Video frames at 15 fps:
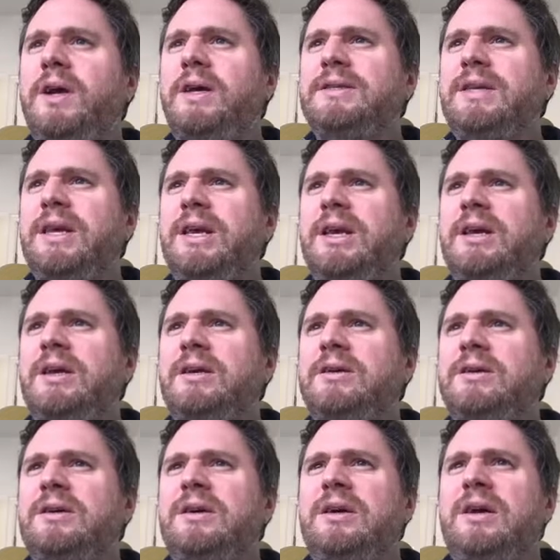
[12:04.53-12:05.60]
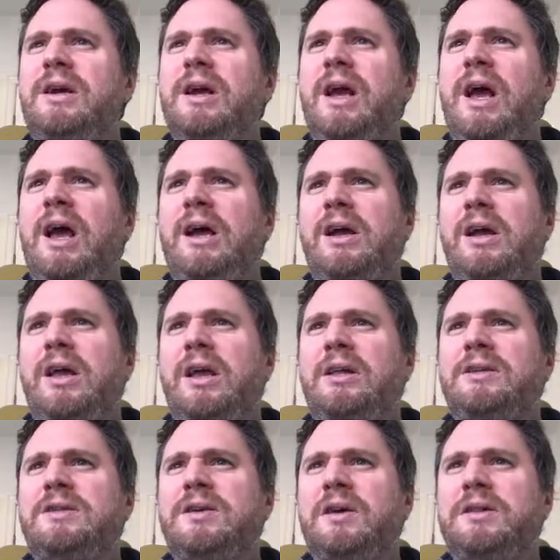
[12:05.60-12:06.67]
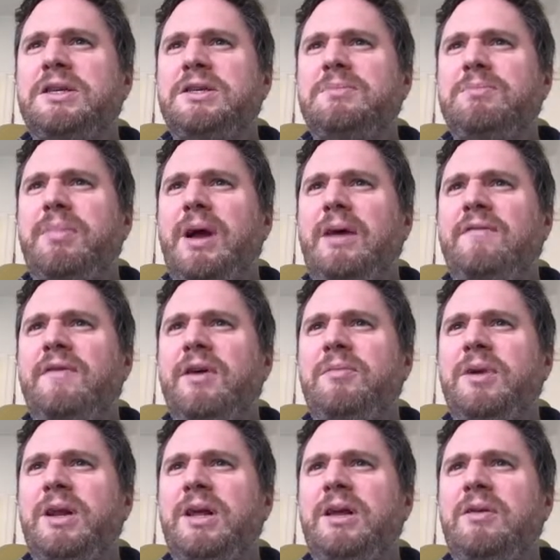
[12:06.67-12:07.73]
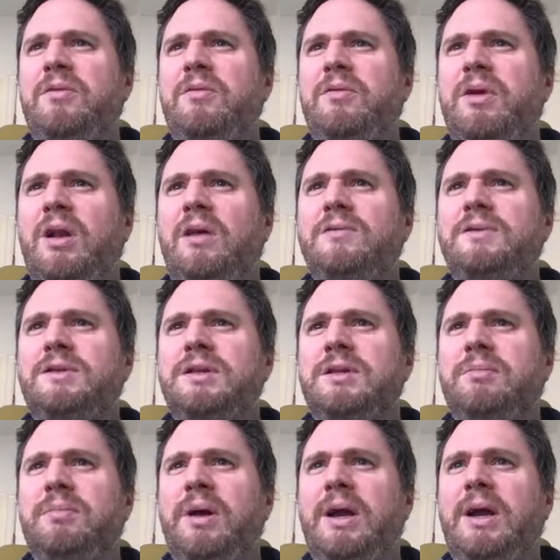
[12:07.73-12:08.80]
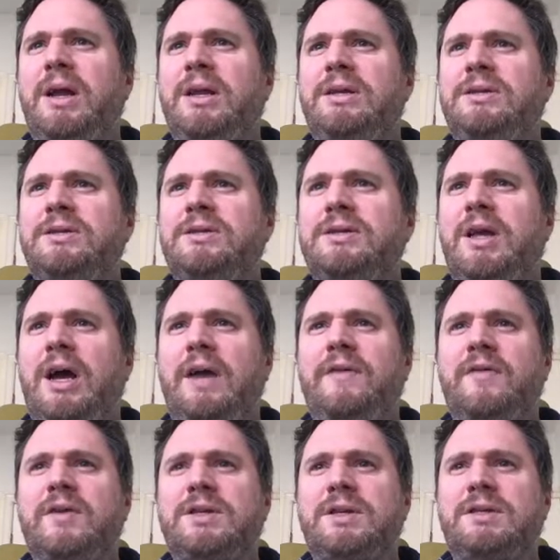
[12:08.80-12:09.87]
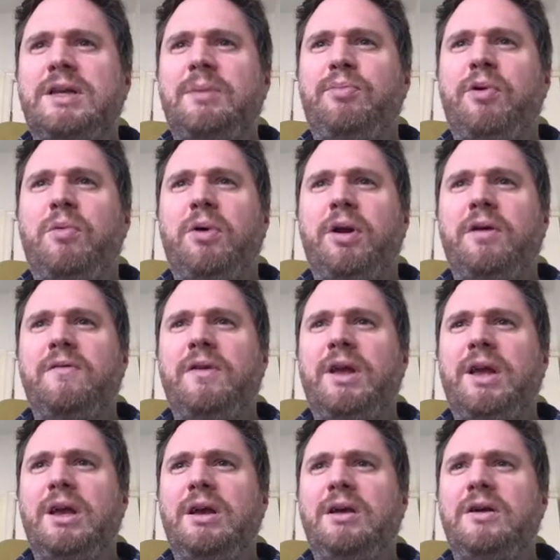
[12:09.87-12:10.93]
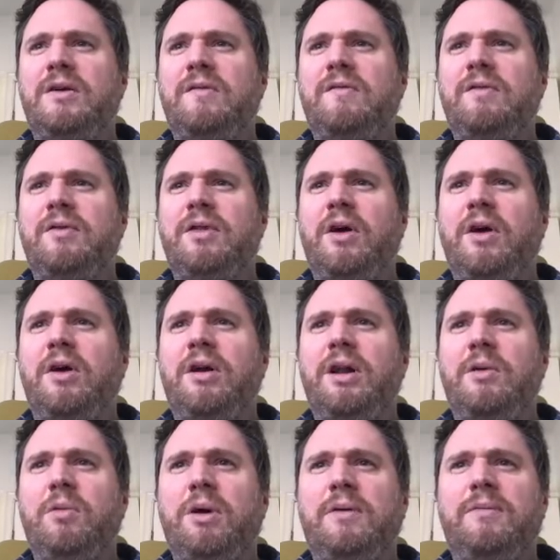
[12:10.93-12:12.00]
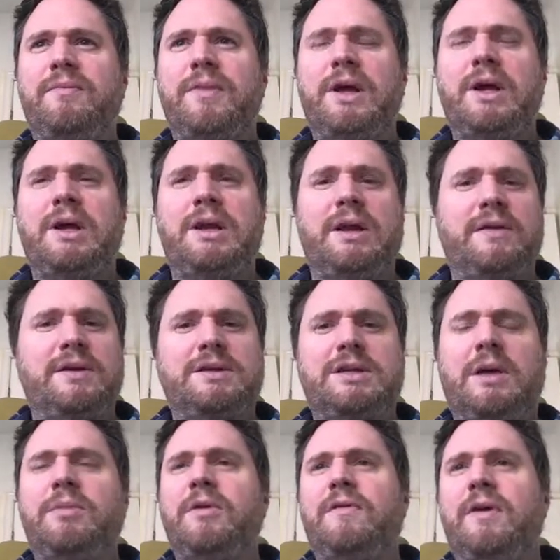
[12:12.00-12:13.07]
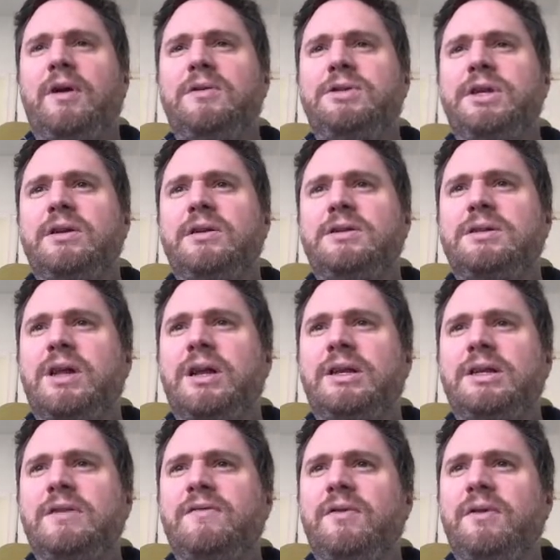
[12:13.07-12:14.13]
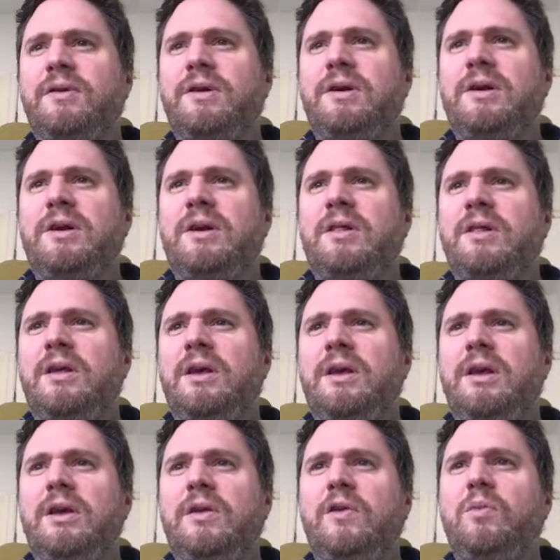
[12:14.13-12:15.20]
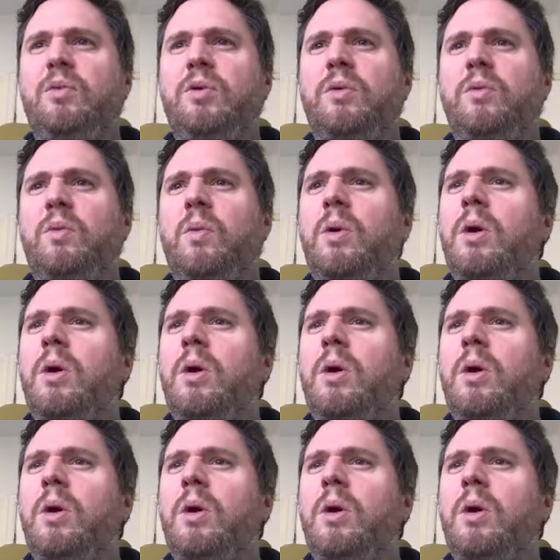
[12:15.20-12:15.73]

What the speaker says: is here, inside this bat family, close to the pangolins, and then there's a separate one over here for the earlier one. Now this time the phylogeny looks slightly different. The human